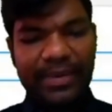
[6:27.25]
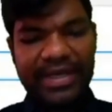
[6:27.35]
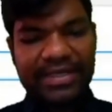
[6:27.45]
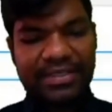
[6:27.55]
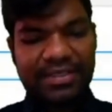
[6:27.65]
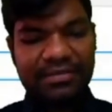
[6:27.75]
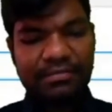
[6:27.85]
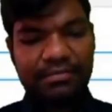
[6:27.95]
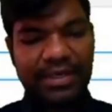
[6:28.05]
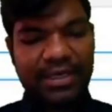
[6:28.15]

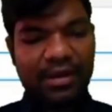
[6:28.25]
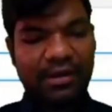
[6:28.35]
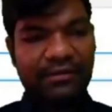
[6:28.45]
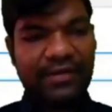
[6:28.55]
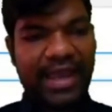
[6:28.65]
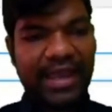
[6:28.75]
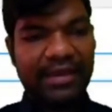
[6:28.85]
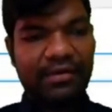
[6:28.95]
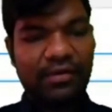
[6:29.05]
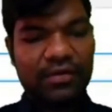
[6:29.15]
print of A.